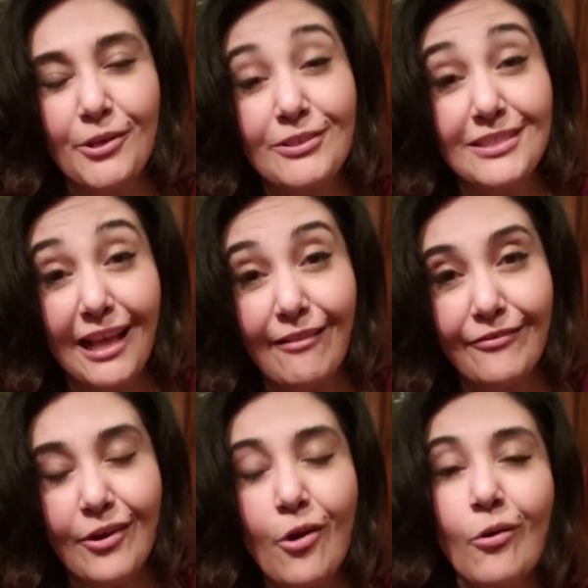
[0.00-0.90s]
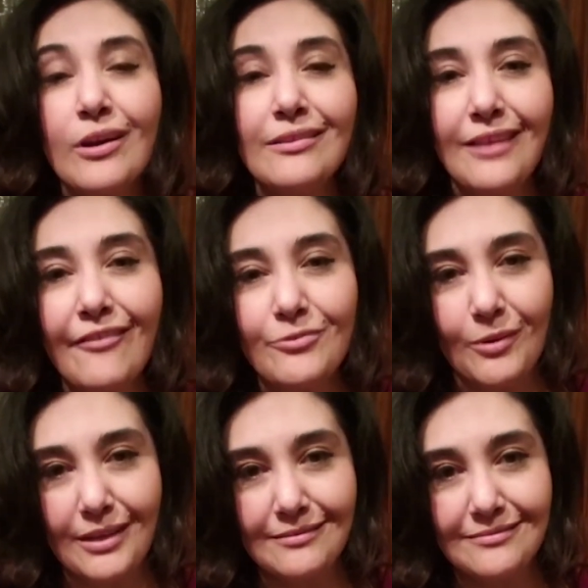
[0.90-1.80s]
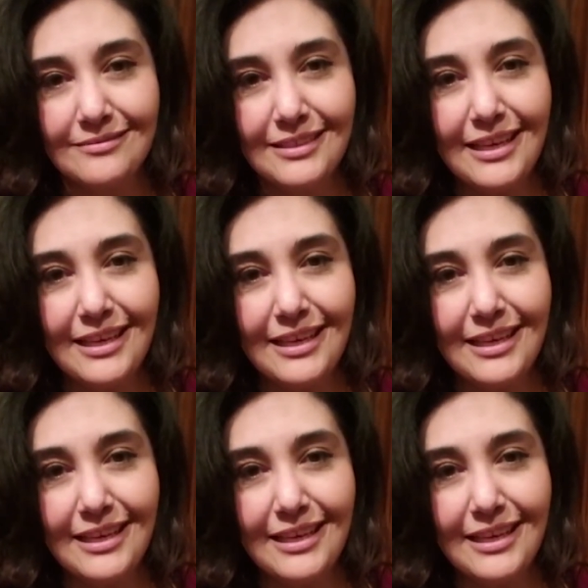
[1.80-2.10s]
yourself or a loved one